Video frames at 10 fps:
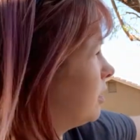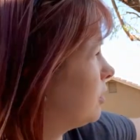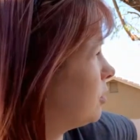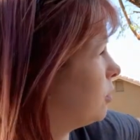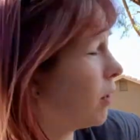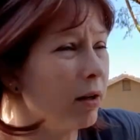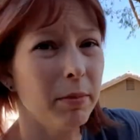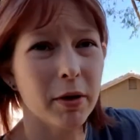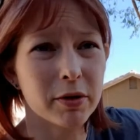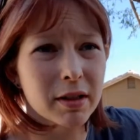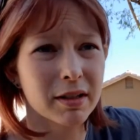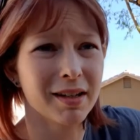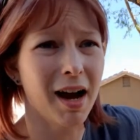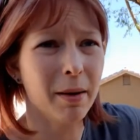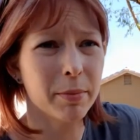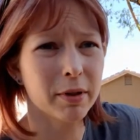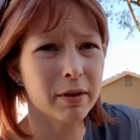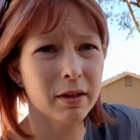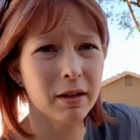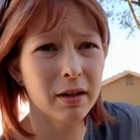2 elbows at the top
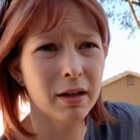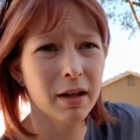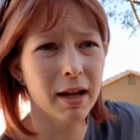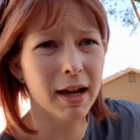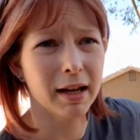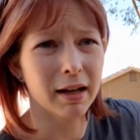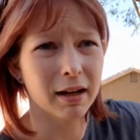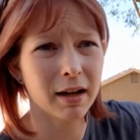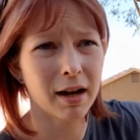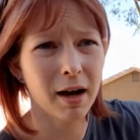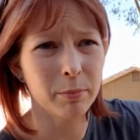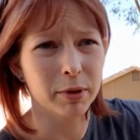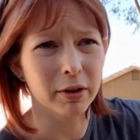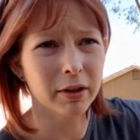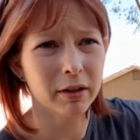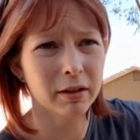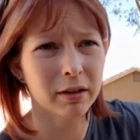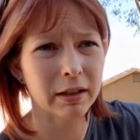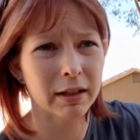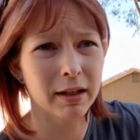and a coupler
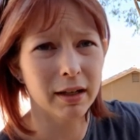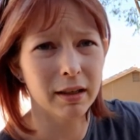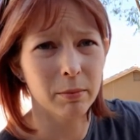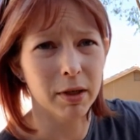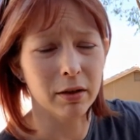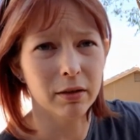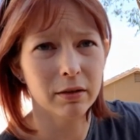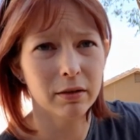in the middle.